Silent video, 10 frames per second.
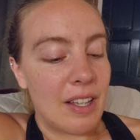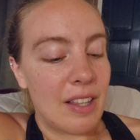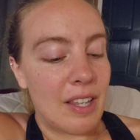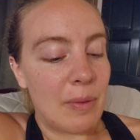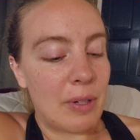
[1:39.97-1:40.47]

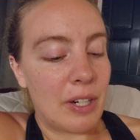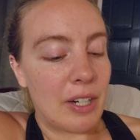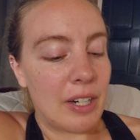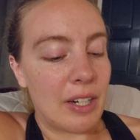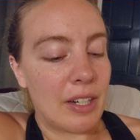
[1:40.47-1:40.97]
They
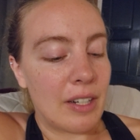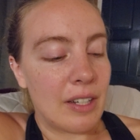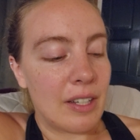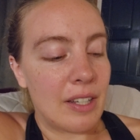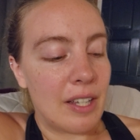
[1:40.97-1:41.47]
were
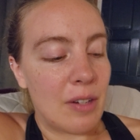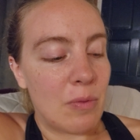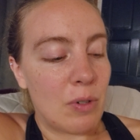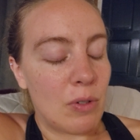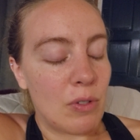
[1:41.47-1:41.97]
in a
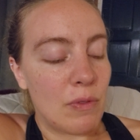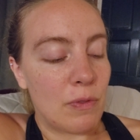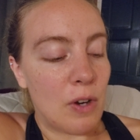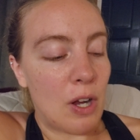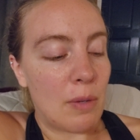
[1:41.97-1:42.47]
world of
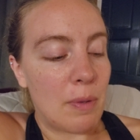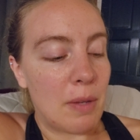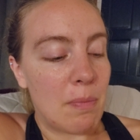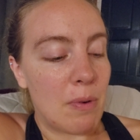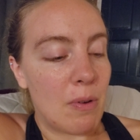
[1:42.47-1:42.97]
frog
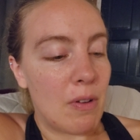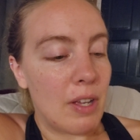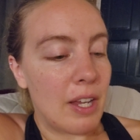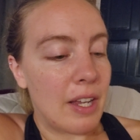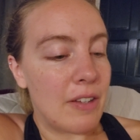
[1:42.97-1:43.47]
people,
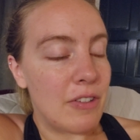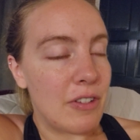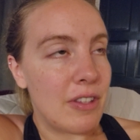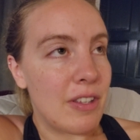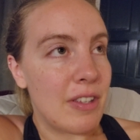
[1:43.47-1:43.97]
and
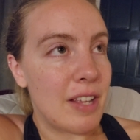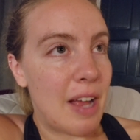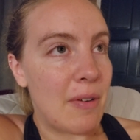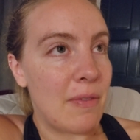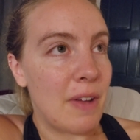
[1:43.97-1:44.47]
just the
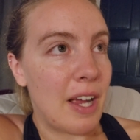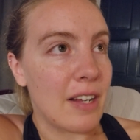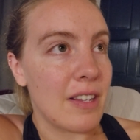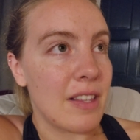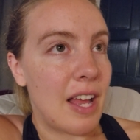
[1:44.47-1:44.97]
sound
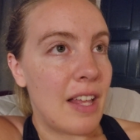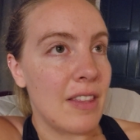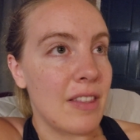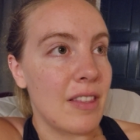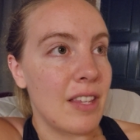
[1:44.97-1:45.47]
effects that
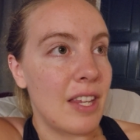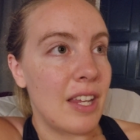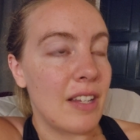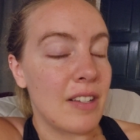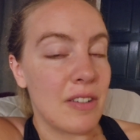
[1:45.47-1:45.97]

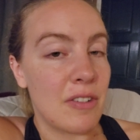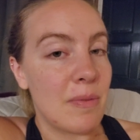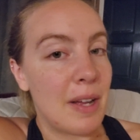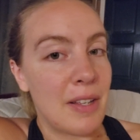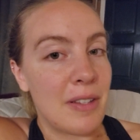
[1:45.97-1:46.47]
the dungeon
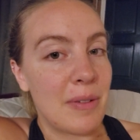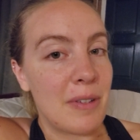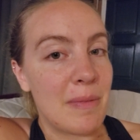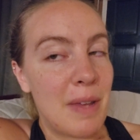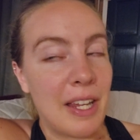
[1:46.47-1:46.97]
master
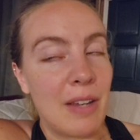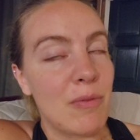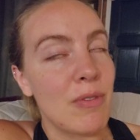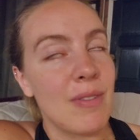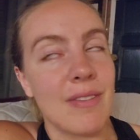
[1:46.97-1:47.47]
was making
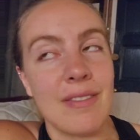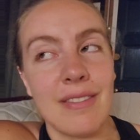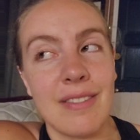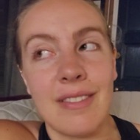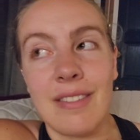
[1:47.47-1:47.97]
was
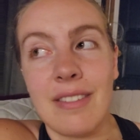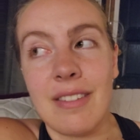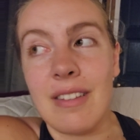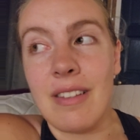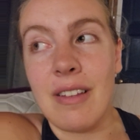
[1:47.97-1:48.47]

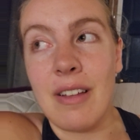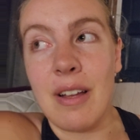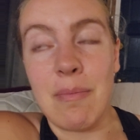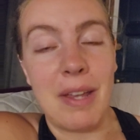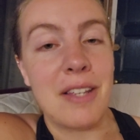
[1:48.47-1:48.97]

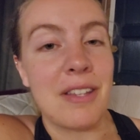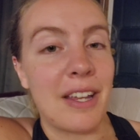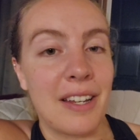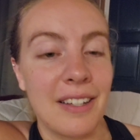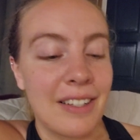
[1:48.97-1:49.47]

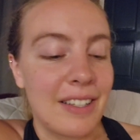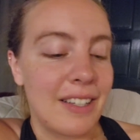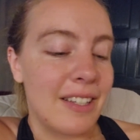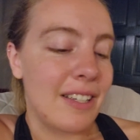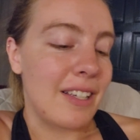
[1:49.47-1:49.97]
amazing.
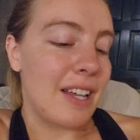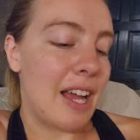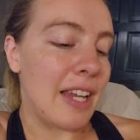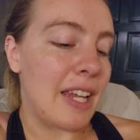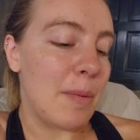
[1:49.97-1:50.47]

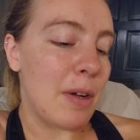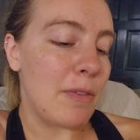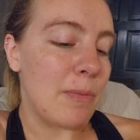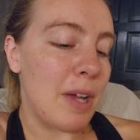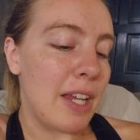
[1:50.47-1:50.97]
I came
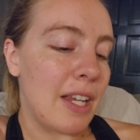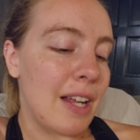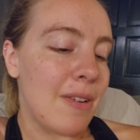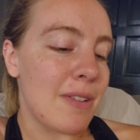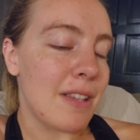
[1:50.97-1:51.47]
off mic and
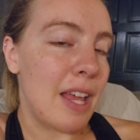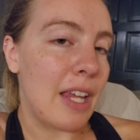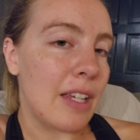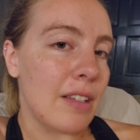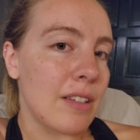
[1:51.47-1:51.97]
I was
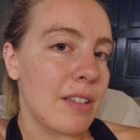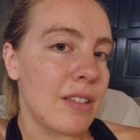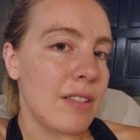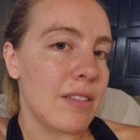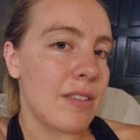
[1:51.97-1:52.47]
like,
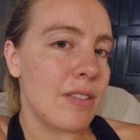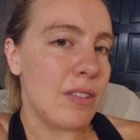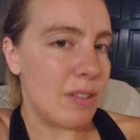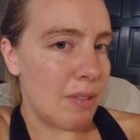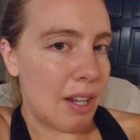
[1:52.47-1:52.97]

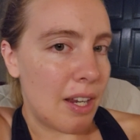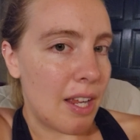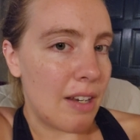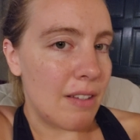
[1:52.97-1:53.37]
do that again?